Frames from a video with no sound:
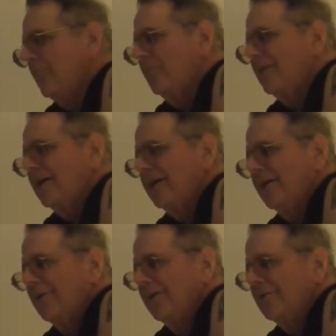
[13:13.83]
in the morning,
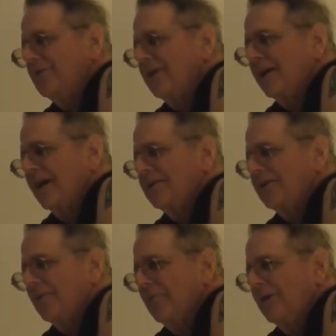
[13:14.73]
sitting
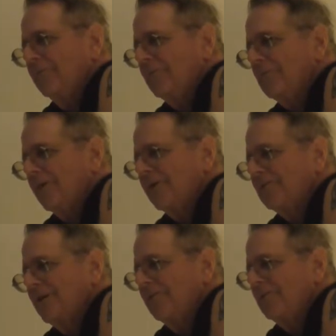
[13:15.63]
out there waiting for the
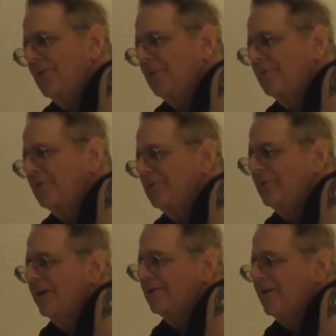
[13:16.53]
Market Tavern to
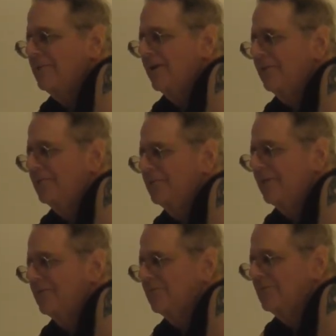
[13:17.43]
open, we got talking
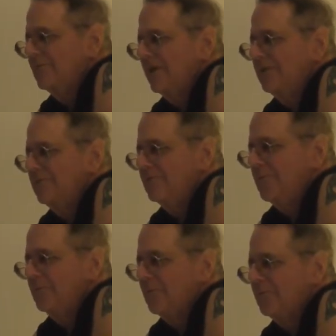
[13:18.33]
about state
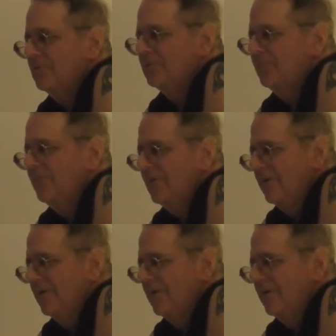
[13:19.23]
troopers and